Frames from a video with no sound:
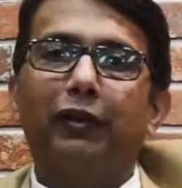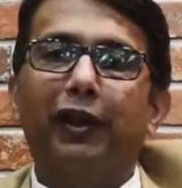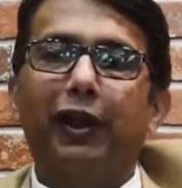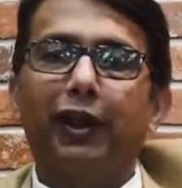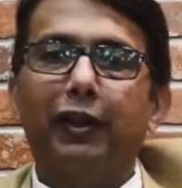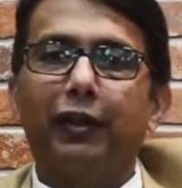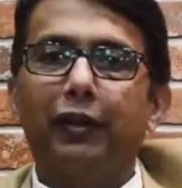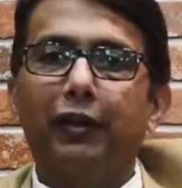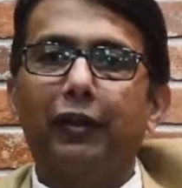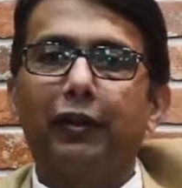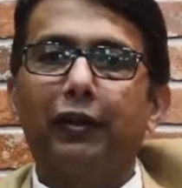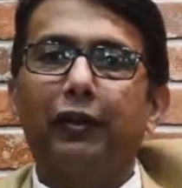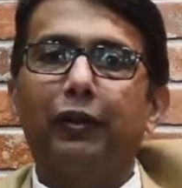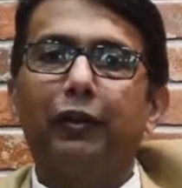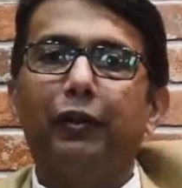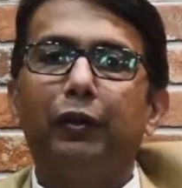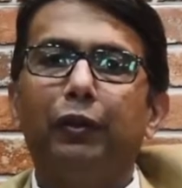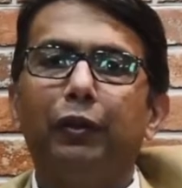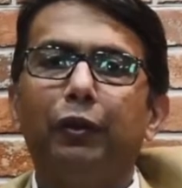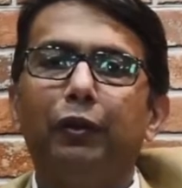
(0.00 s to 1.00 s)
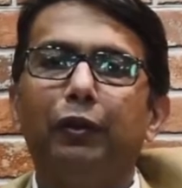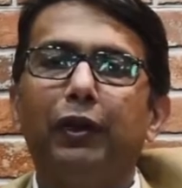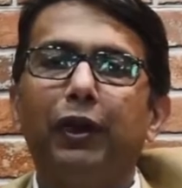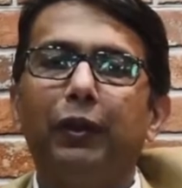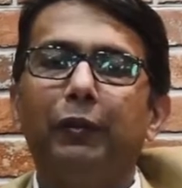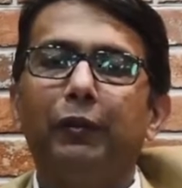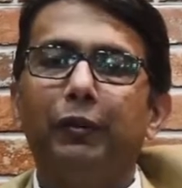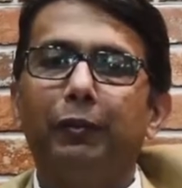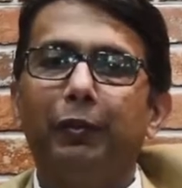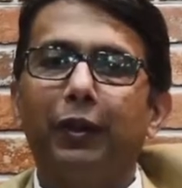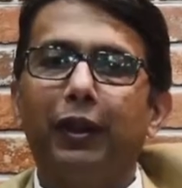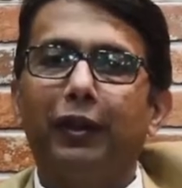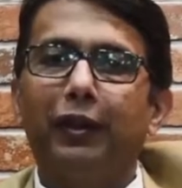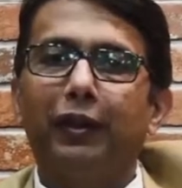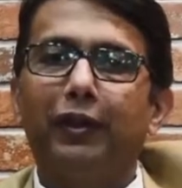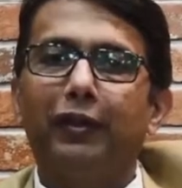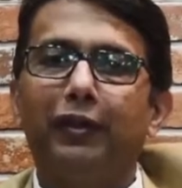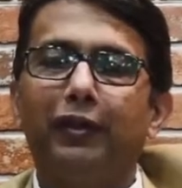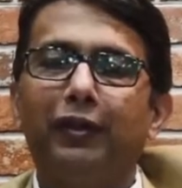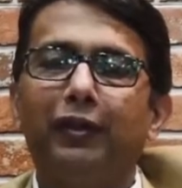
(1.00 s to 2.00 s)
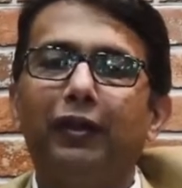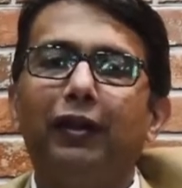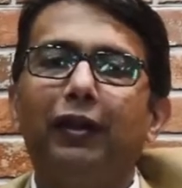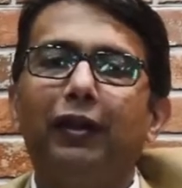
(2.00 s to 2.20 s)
right and true team spirits.